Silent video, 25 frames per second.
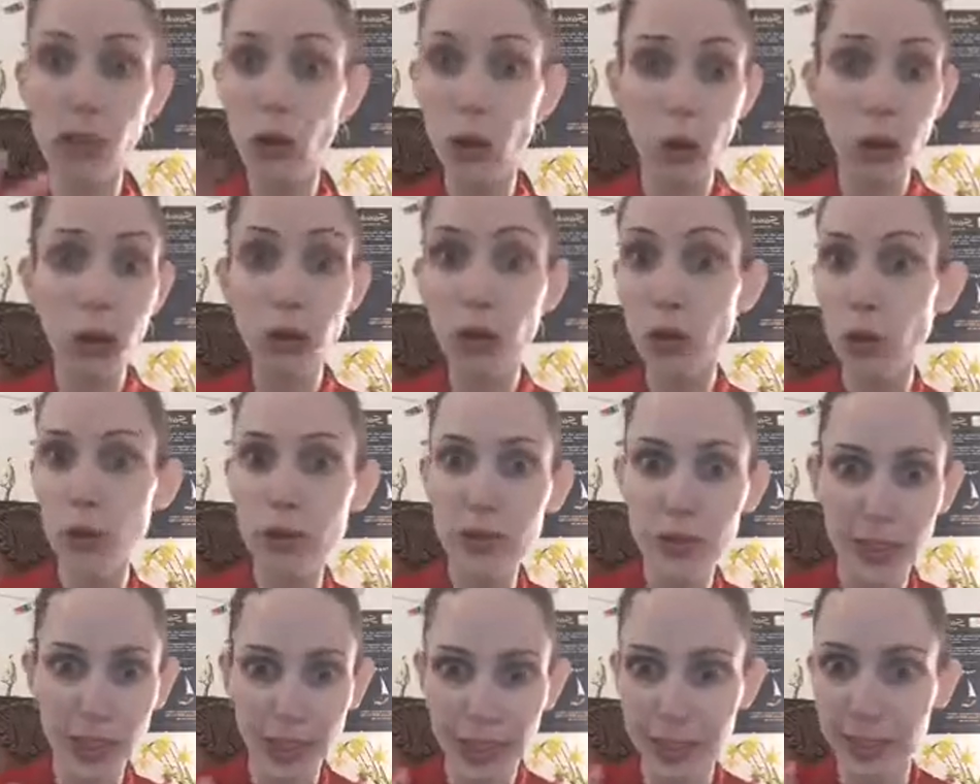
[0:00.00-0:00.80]
all
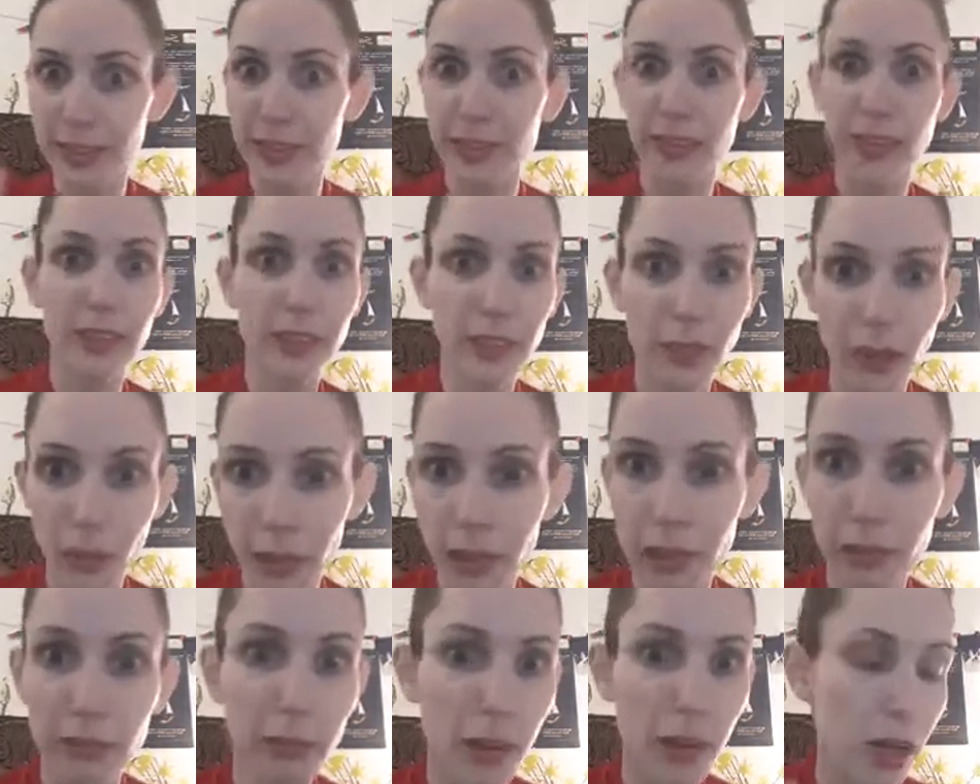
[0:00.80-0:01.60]
those things that
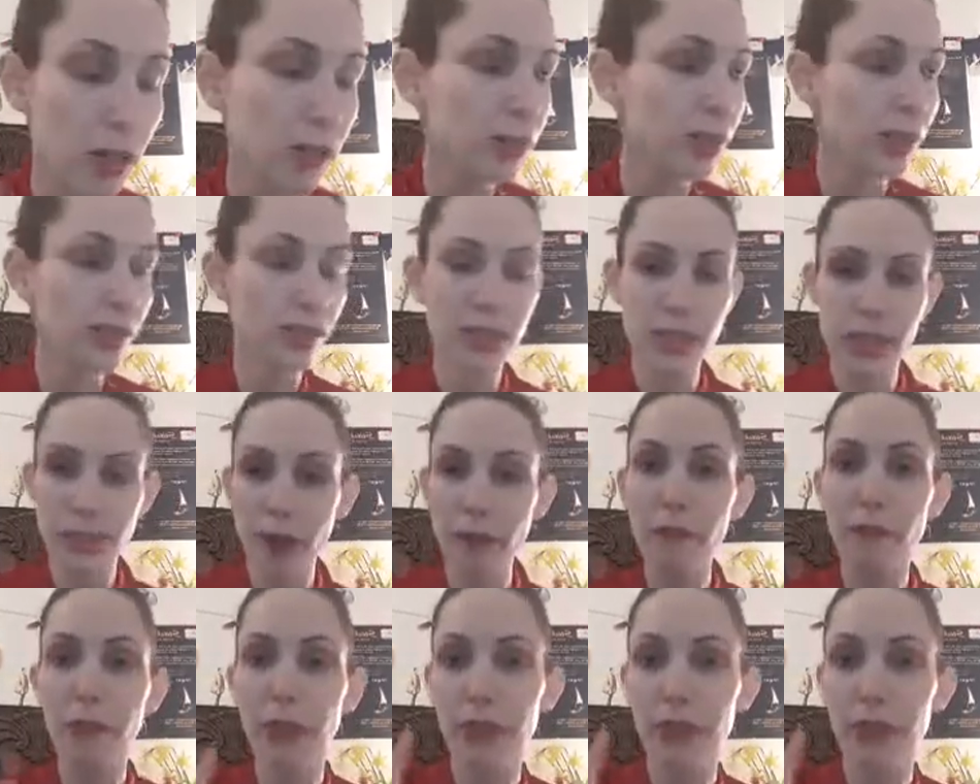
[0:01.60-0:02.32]
going around and stuff.